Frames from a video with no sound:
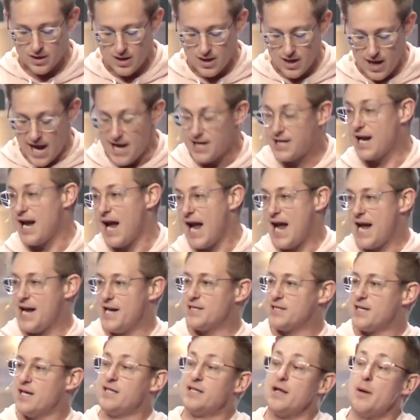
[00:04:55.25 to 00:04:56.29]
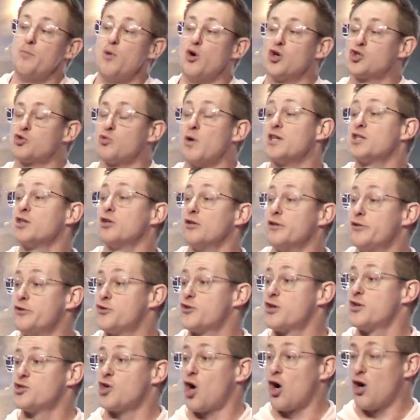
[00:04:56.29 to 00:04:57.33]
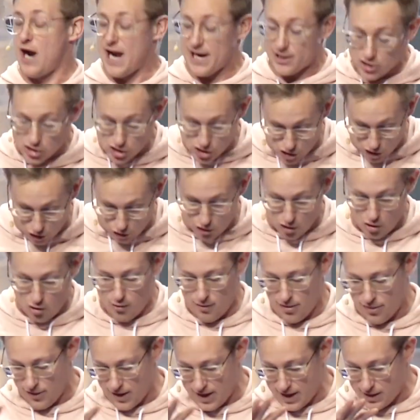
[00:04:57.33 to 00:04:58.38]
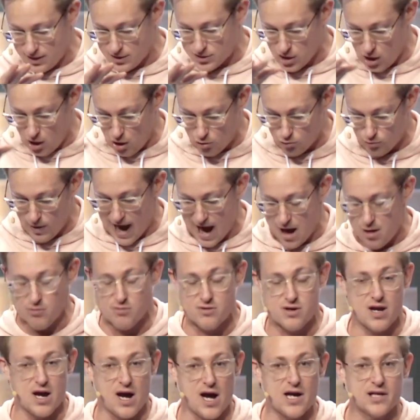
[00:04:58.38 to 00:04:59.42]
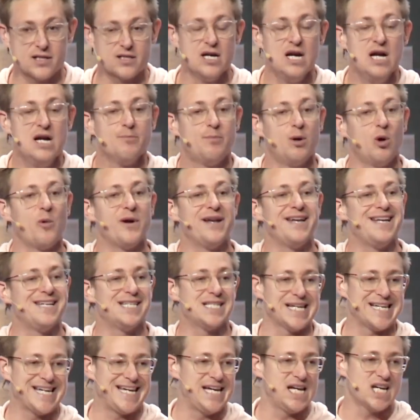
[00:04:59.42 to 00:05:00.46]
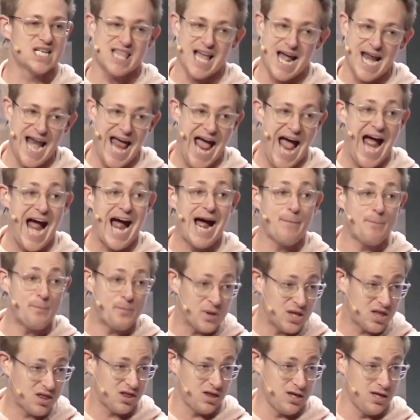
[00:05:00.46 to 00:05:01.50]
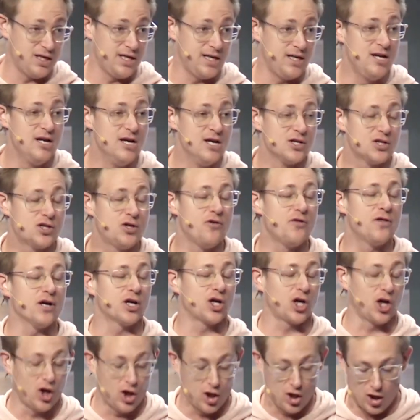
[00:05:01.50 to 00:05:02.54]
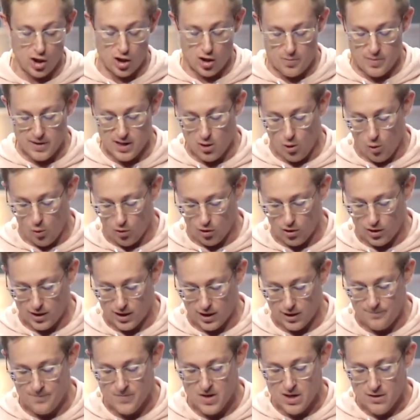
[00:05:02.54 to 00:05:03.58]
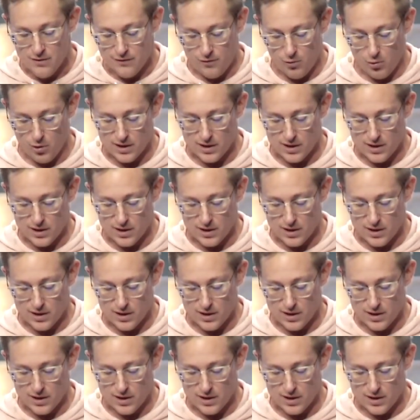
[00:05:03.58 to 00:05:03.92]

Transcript: AKA, it's saying that most resolutions are external things around us, but we need to kick that apathy to the curb in order for